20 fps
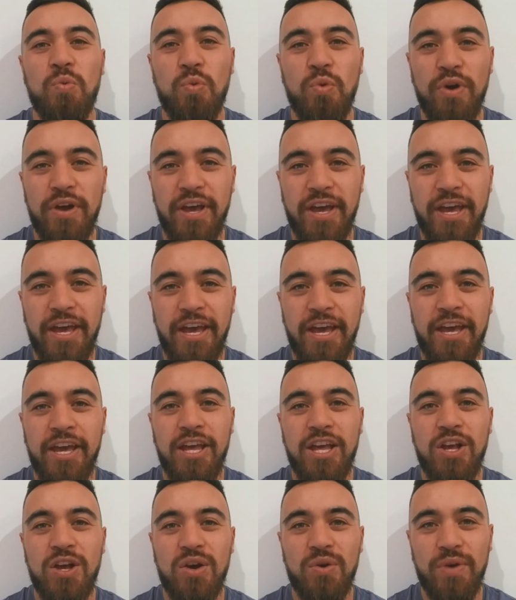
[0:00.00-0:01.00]

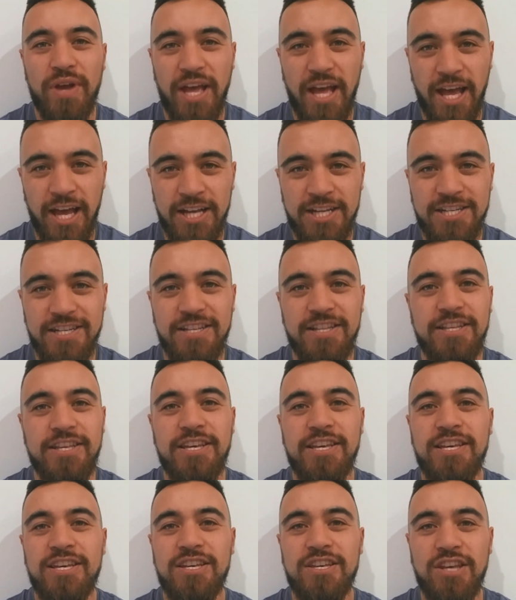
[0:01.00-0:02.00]
where we're
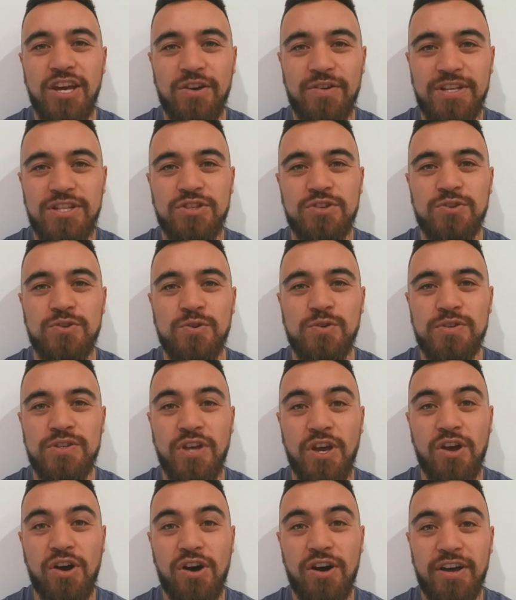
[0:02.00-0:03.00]
actually going to.
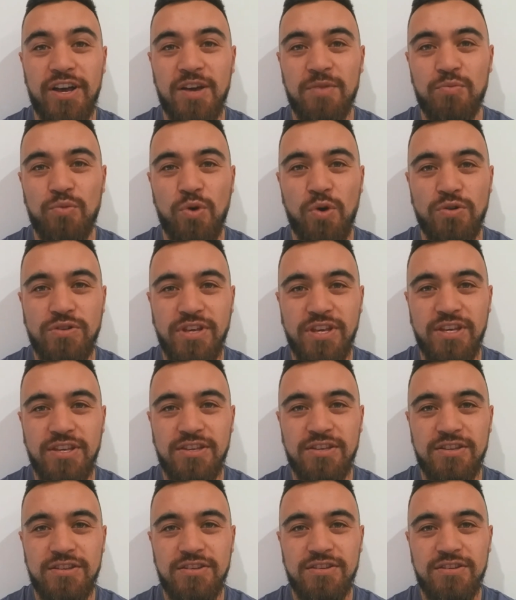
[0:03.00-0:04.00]
So I am
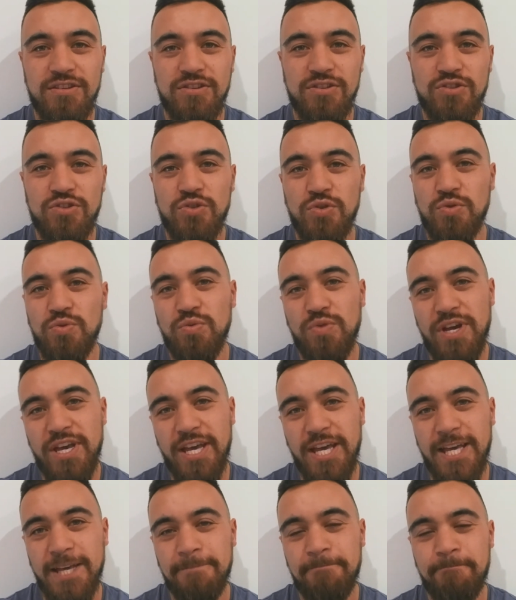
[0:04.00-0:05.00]
walking to
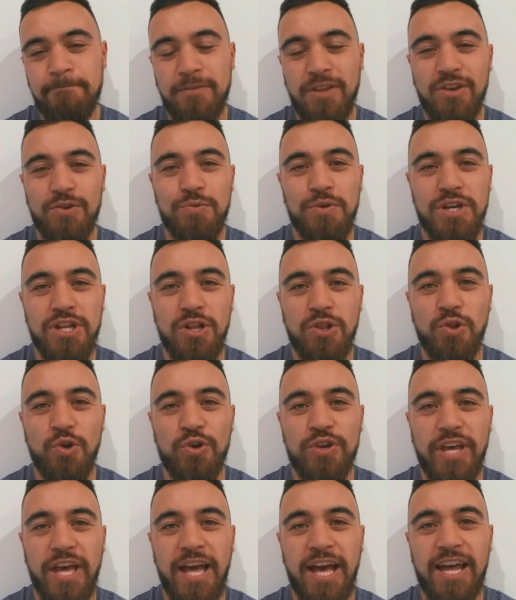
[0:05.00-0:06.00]
where? We're going to
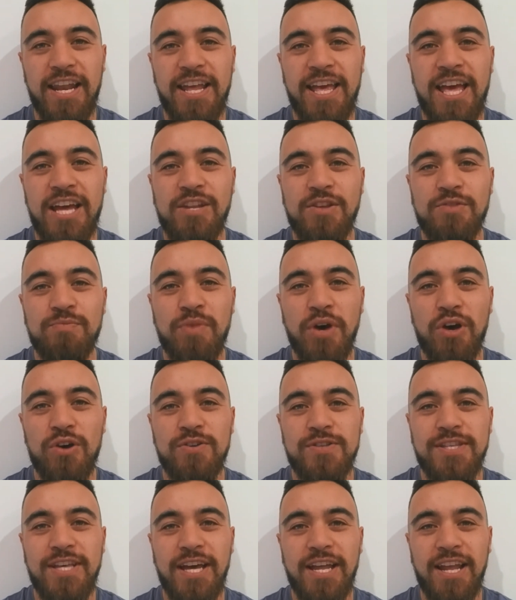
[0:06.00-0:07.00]
look at how do you
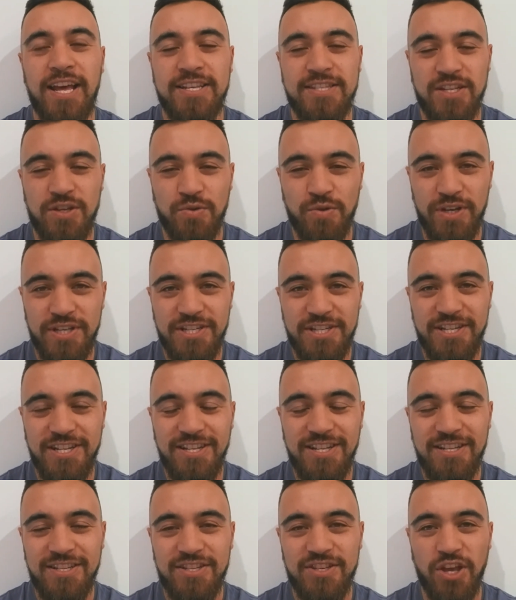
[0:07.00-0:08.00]
pose that as a
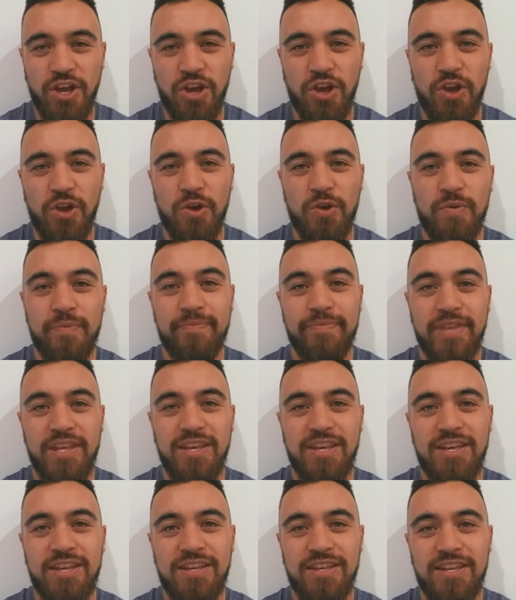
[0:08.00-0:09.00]
question. So
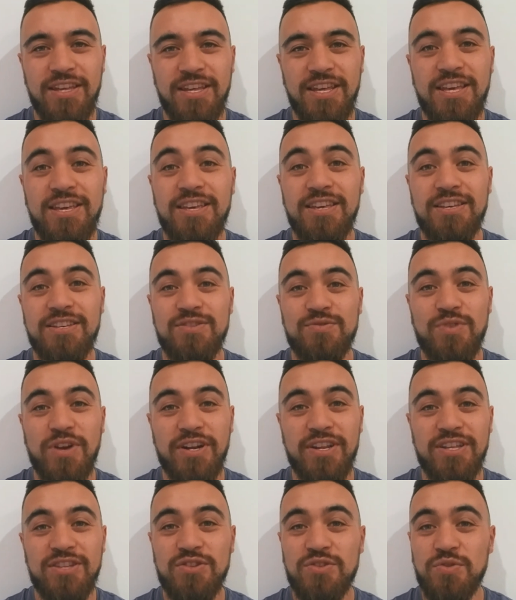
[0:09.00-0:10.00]
he is
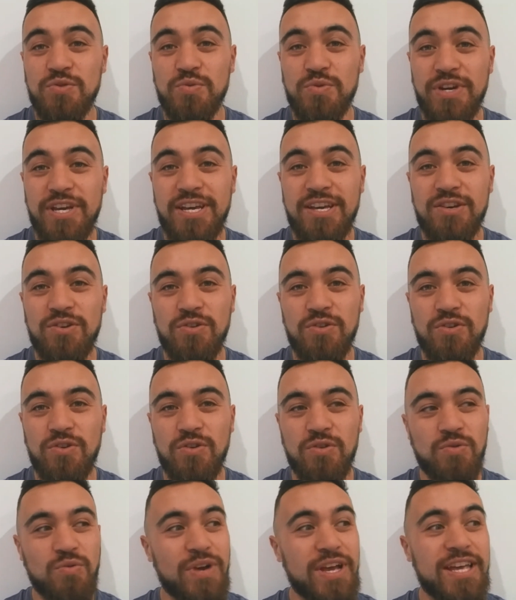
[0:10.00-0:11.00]
running to where,
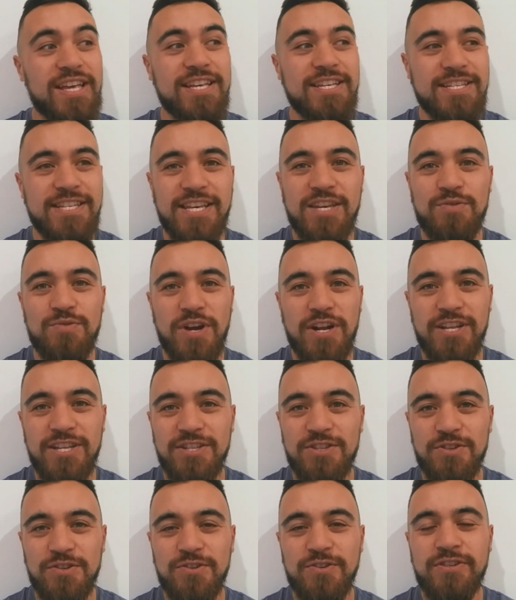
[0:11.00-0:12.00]
or where is he
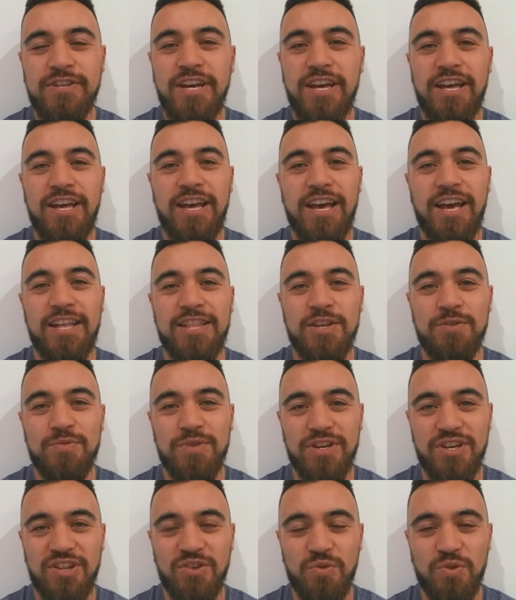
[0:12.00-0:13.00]
running to? And then
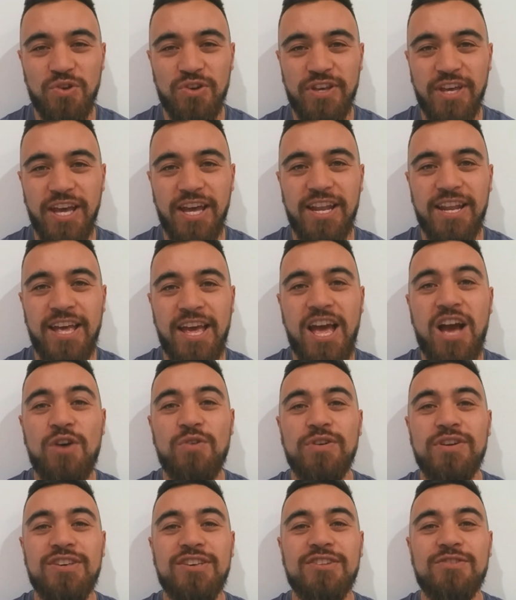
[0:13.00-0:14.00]
we're going to look at how
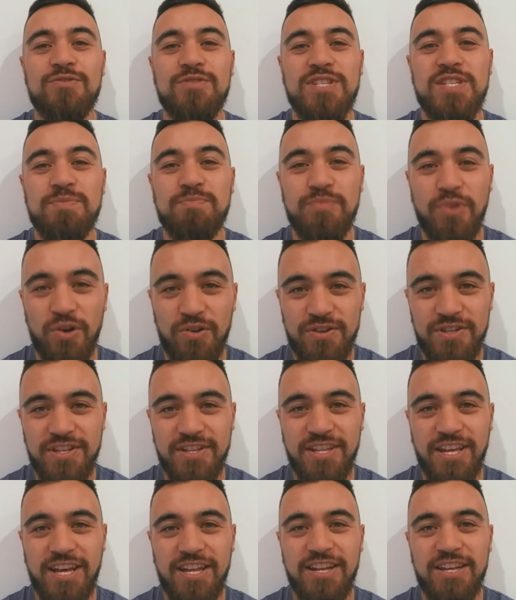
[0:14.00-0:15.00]
we can respond
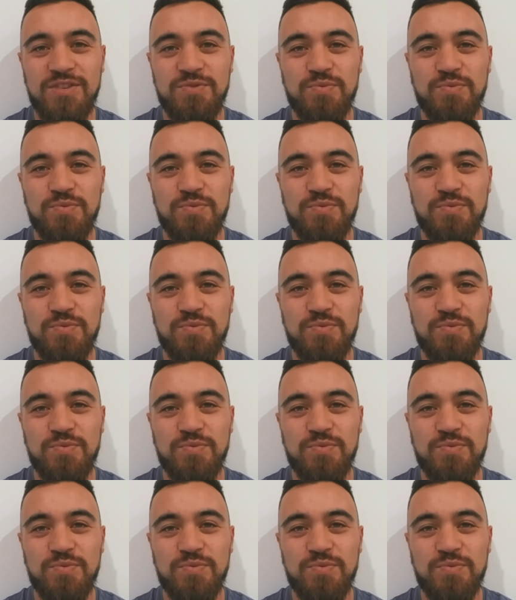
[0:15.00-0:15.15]
to that